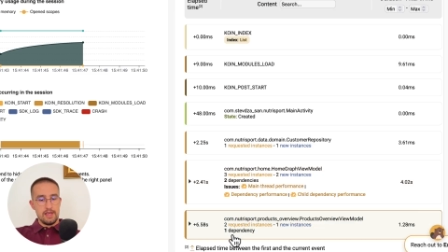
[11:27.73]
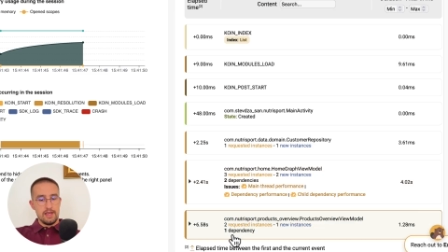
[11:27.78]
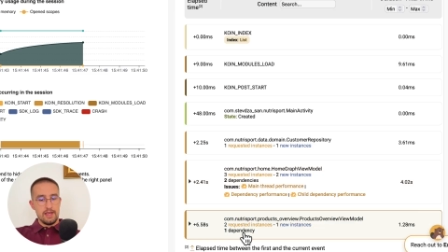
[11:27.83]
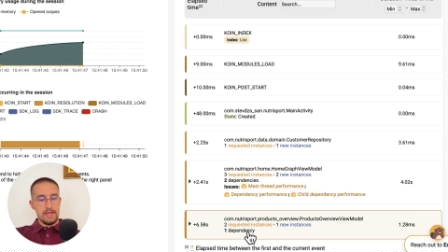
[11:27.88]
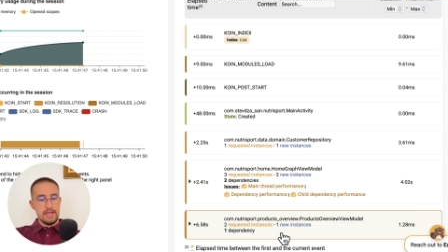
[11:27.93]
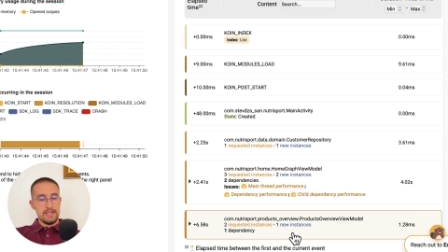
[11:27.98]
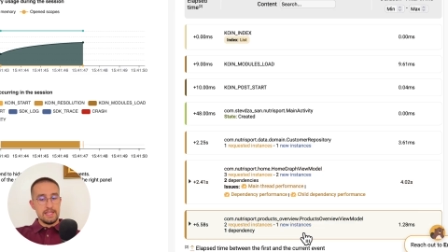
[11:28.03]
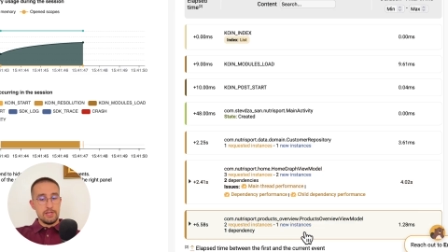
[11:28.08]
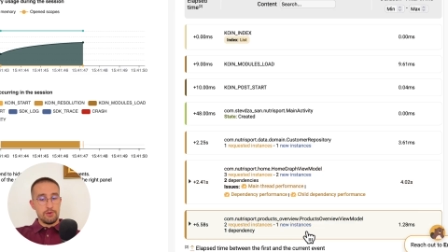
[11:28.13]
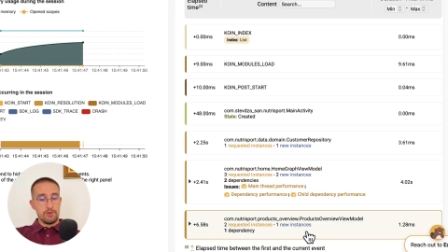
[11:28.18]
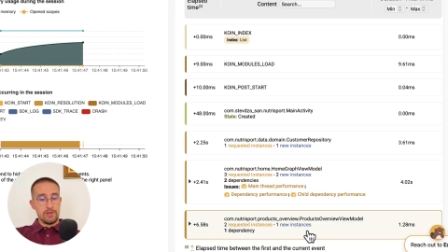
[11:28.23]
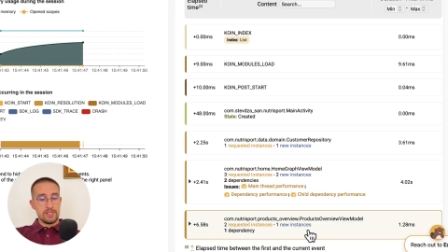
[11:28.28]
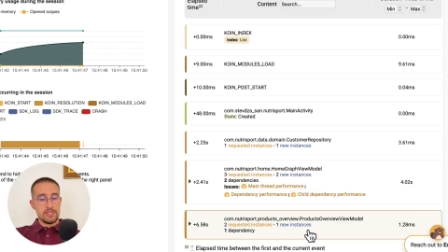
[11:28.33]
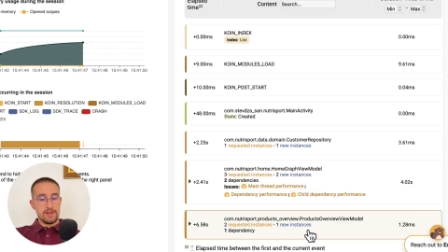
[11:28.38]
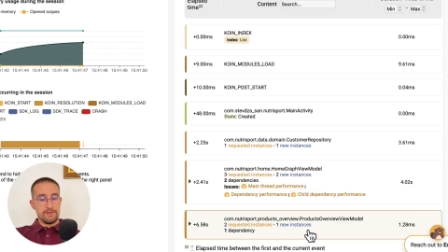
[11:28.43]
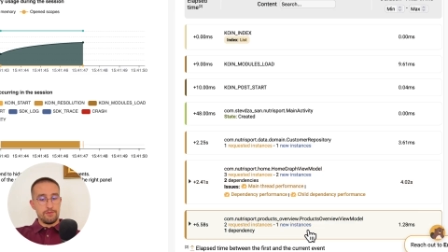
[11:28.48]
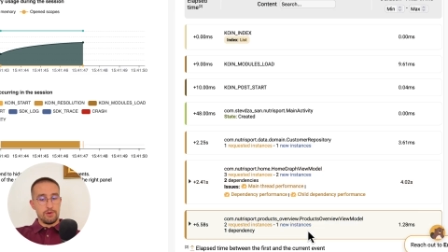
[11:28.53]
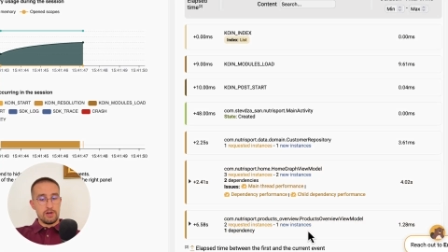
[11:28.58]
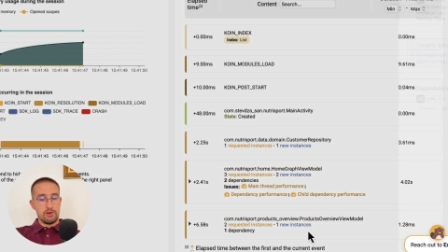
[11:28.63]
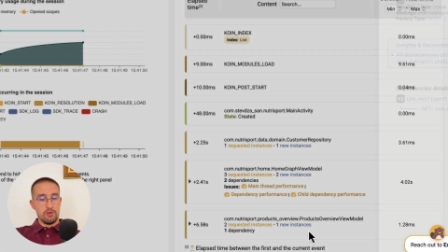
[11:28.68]
And the reason
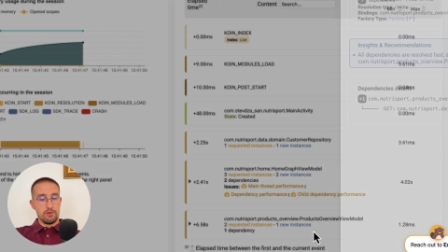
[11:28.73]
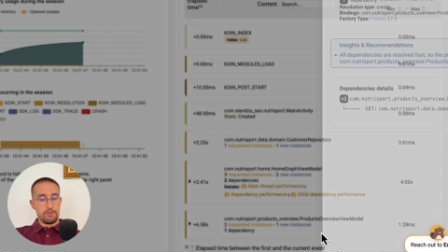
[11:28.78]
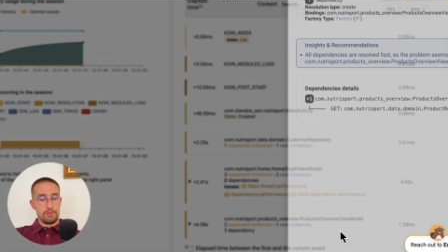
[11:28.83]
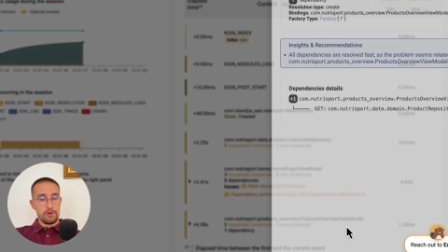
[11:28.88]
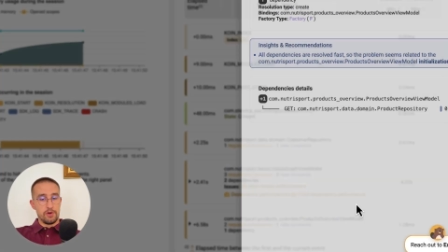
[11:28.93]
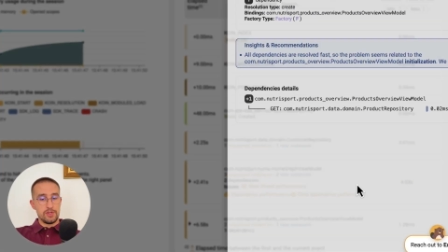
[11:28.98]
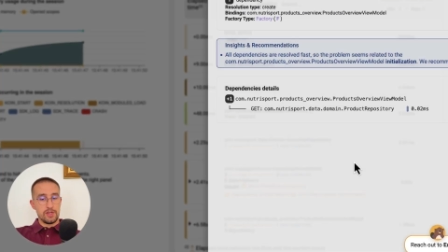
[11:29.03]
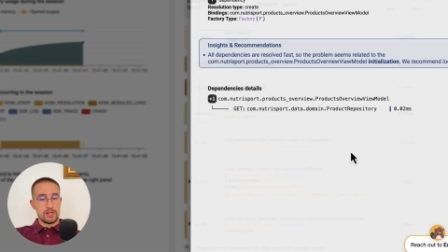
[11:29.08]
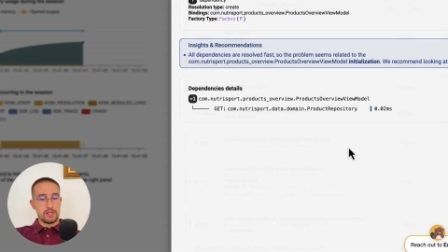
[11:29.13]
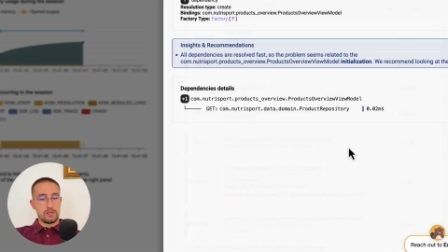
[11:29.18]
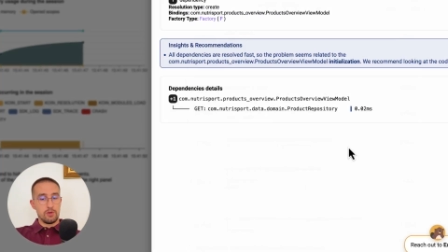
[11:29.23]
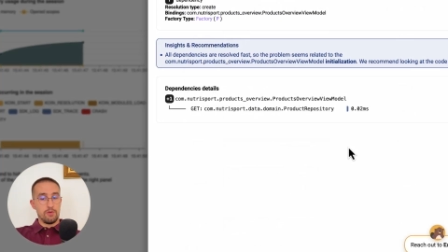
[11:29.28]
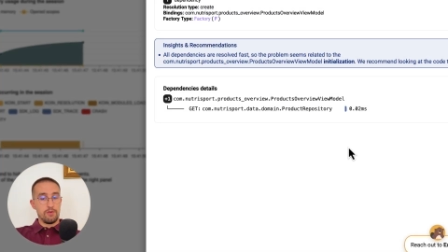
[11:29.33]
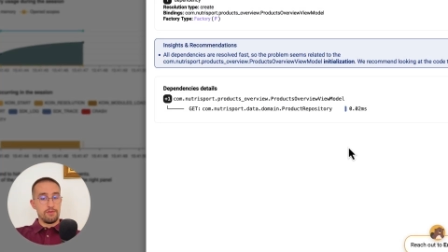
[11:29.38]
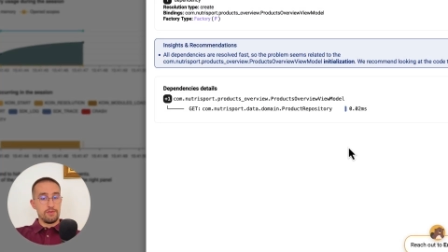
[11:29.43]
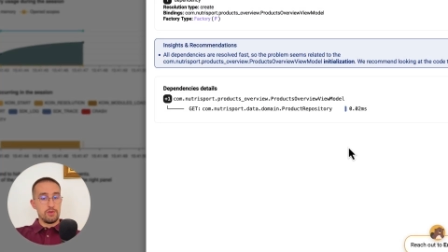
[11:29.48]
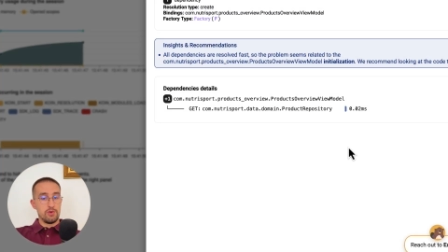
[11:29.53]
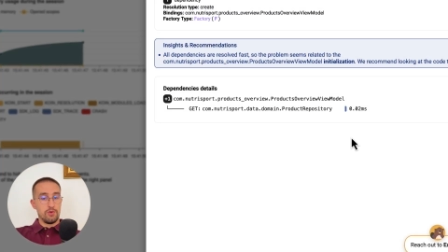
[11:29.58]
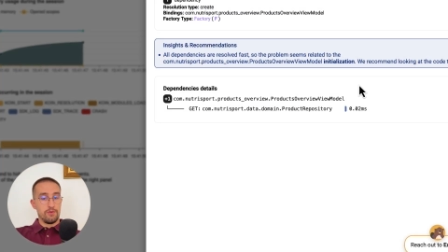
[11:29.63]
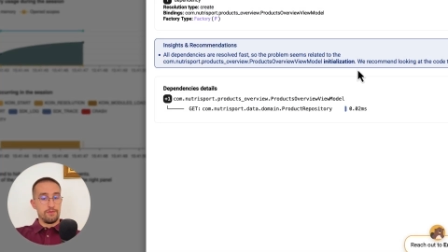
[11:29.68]
for our product
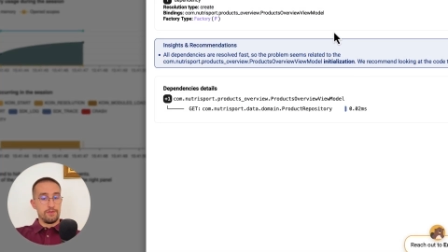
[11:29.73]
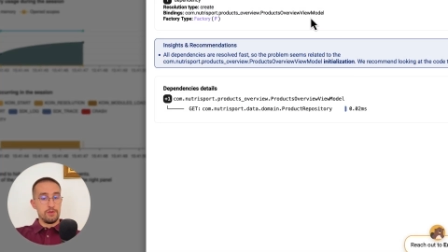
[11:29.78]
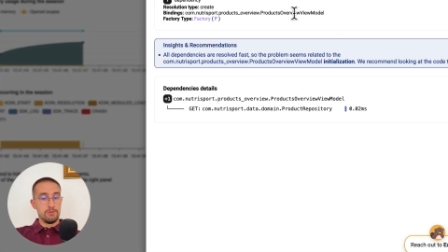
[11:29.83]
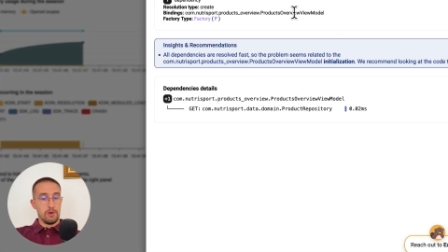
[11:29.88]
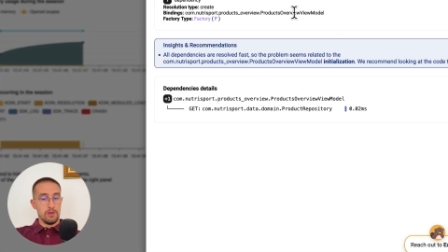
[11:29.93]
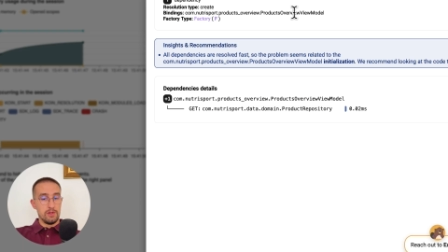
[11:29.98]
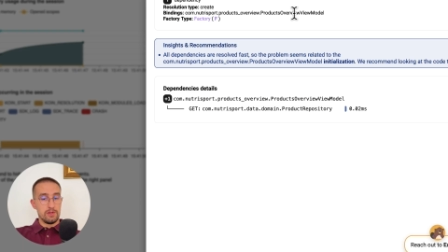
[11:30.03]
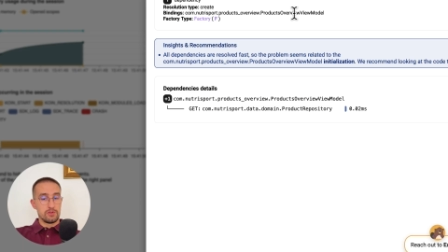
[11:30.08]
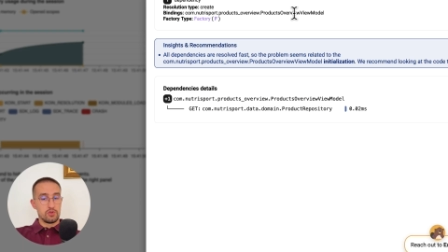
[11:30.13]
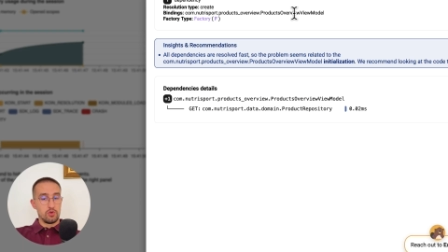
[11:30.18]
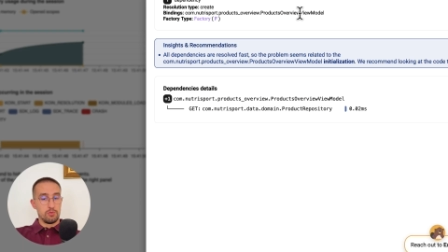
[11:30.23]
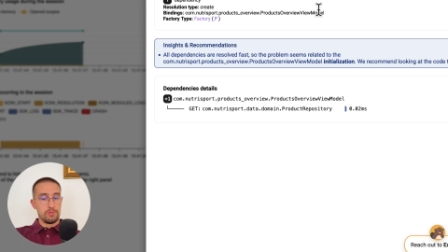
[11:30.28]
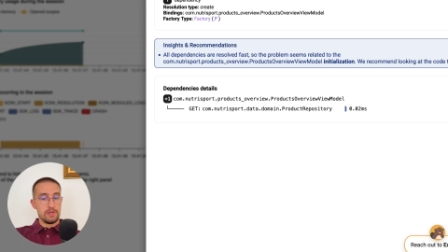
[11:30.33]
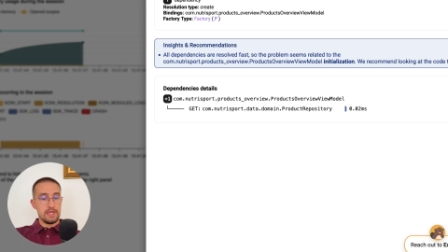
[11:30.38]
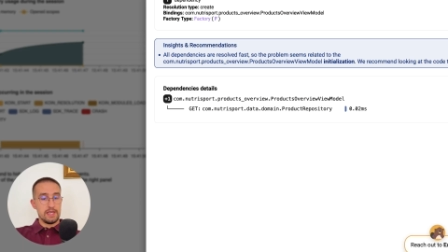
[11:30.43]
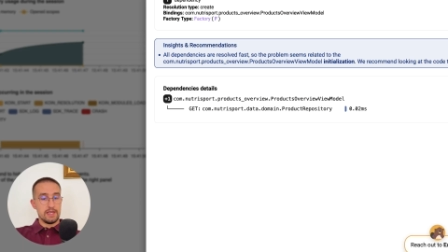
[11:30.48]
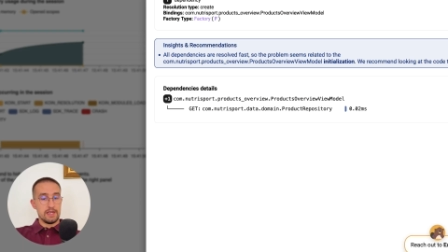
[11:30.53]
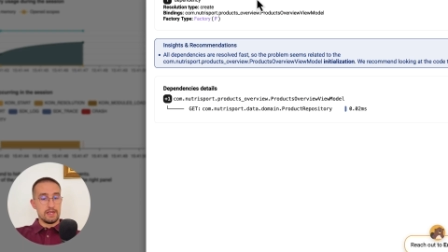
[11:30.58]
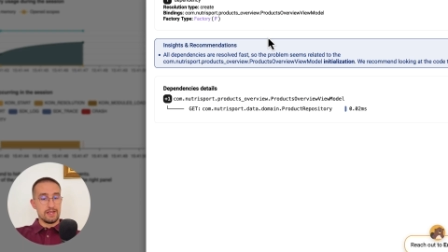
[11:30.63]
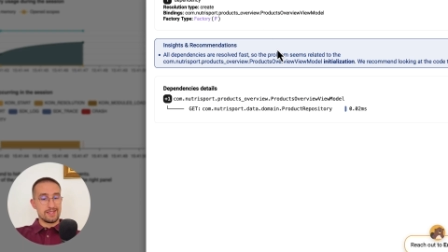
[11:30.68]
overview view model to
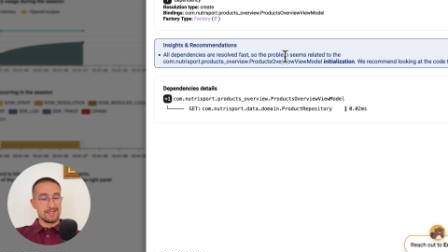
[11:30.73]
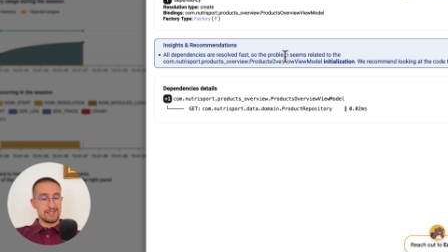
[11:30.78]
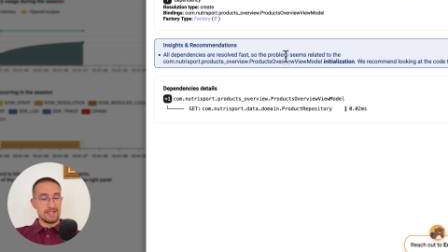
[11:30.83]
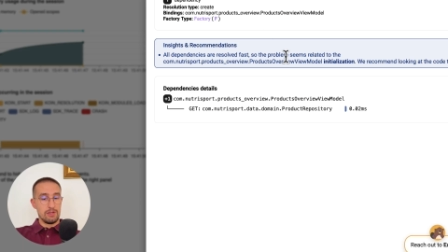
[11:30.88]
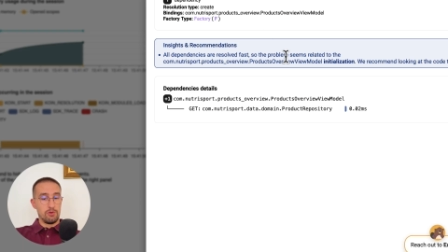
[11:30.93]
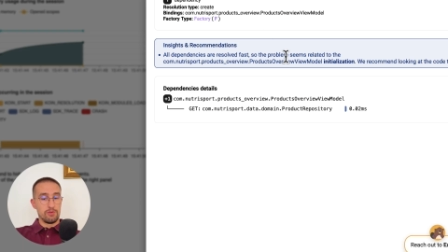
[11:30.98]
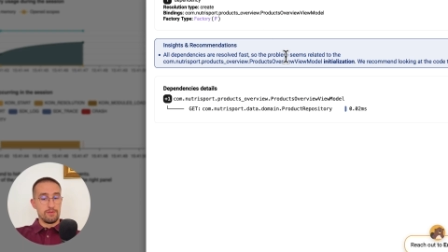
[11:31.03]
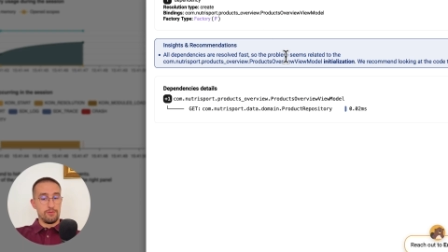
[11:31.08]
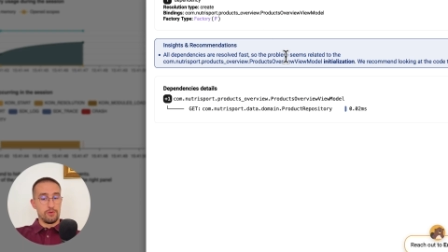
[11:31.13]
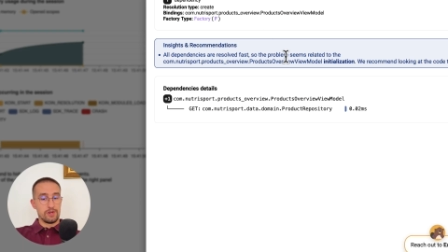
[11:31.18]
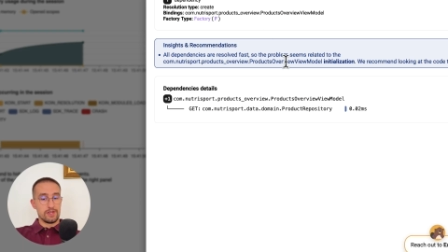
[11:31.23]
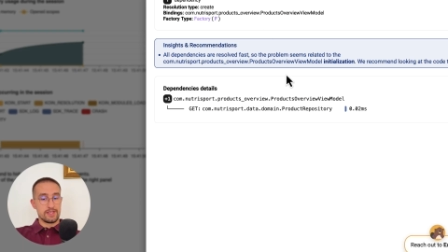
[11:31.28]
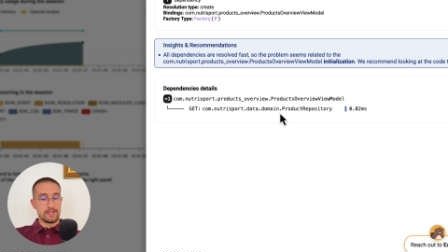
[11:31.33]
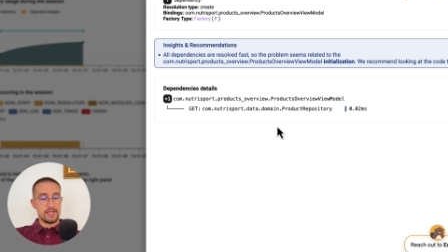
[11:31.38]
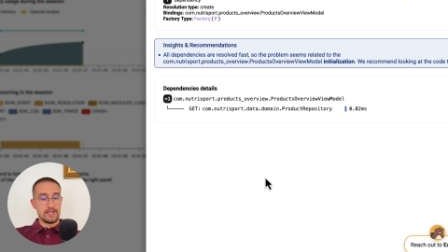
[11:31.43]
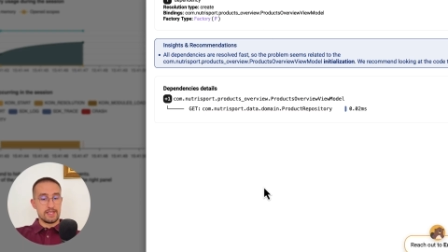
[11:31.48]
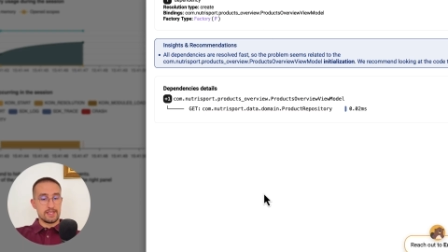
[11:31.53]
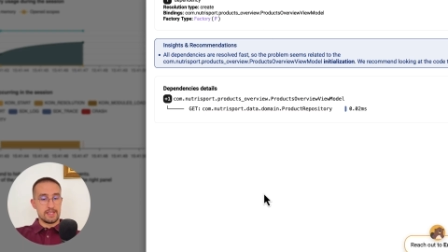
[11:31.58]
be slowed for 6